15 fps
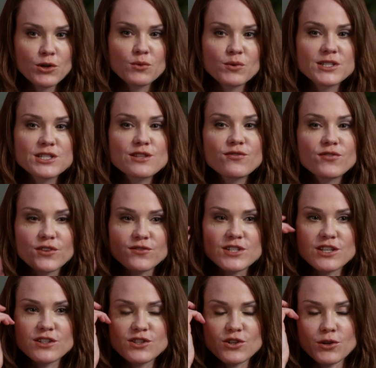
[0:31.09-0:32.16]
What's the
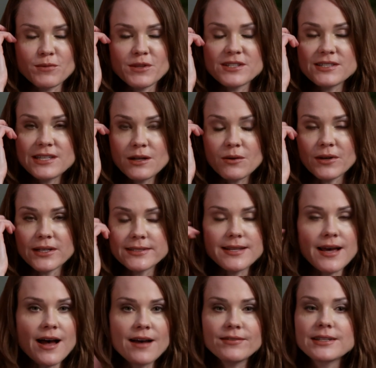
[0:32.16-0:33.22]
50th term of the sequence?
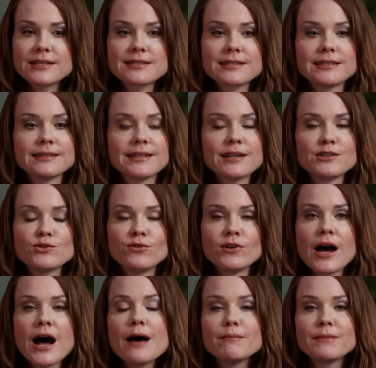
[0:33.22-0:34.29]
Obviously, they do
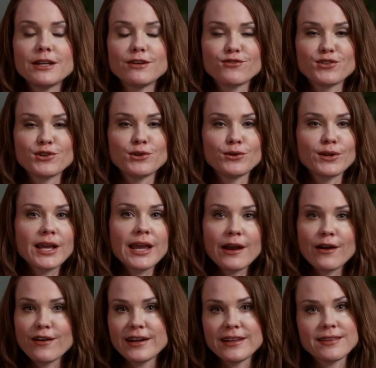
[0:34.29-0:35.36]
not mean for you to
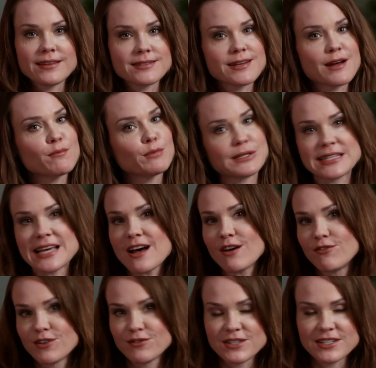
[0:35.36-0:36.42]
carry these numbers
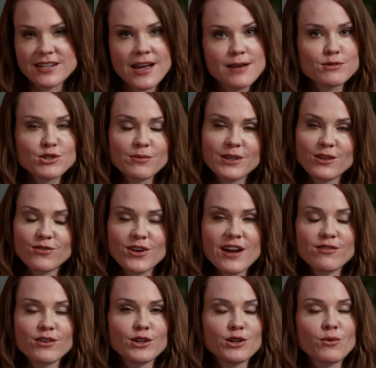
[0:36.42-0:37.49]
out 50 times. You'll be there
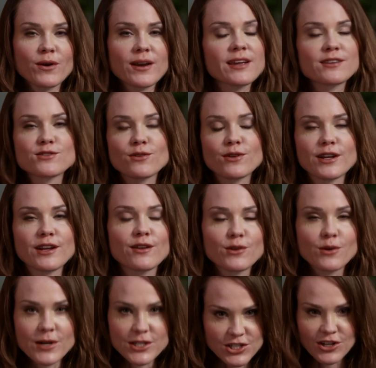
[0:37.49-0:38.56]
forever and you won't answer any other
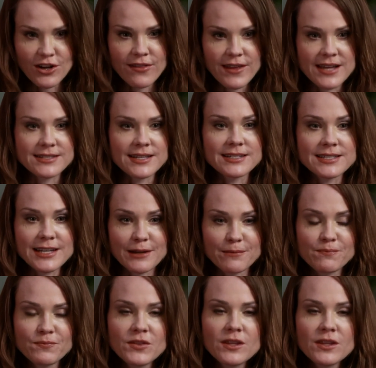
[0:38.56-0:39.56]
question on the SAT.